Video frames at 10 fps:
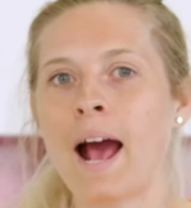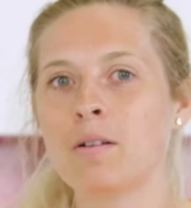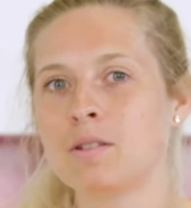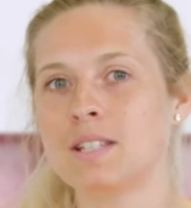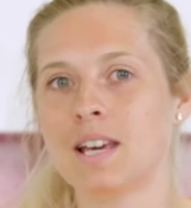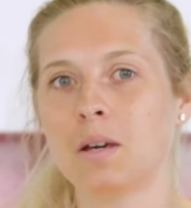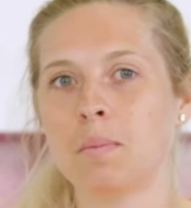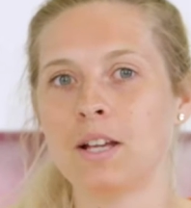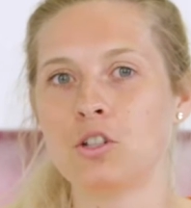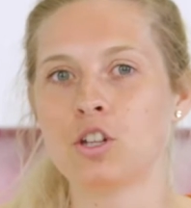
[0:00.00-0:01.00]
how to take a
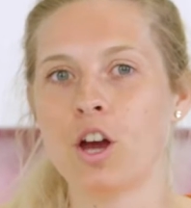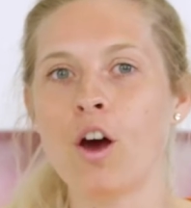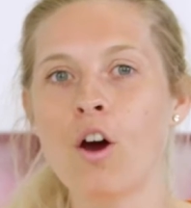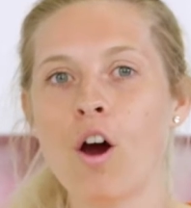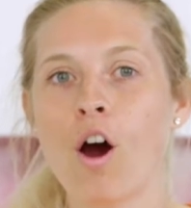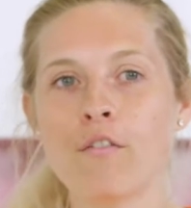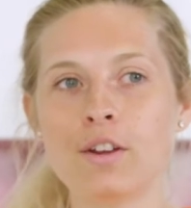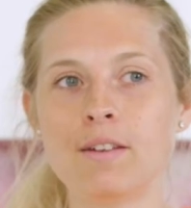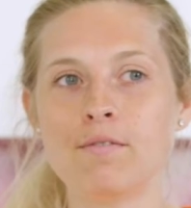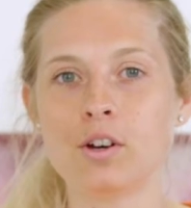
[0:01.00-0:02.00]
picture of
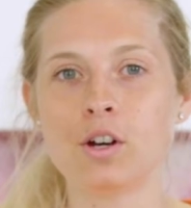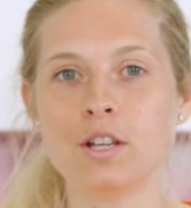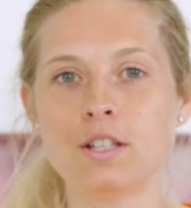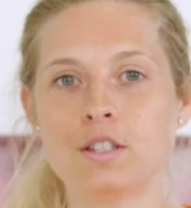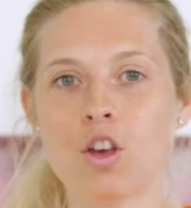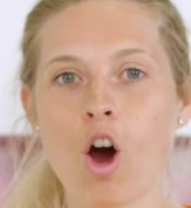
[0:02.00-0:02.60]
an invoice